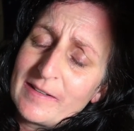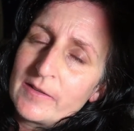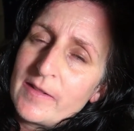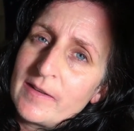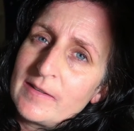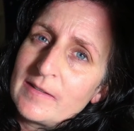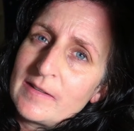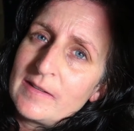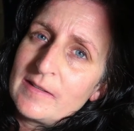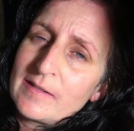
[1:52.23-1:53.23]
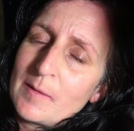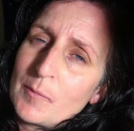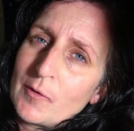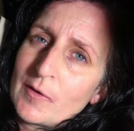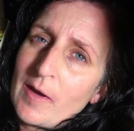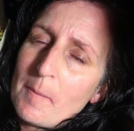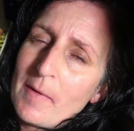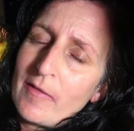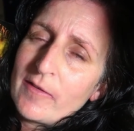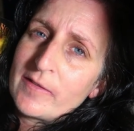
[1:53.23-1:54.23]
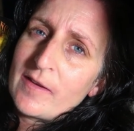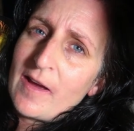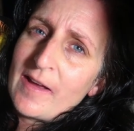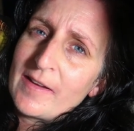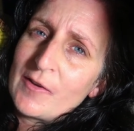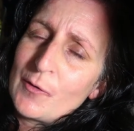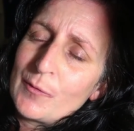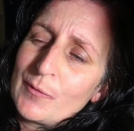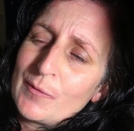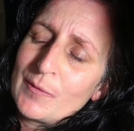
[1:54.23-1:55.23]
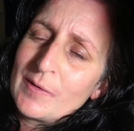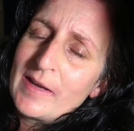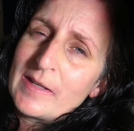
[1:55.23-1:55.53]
So this is a book about this guy who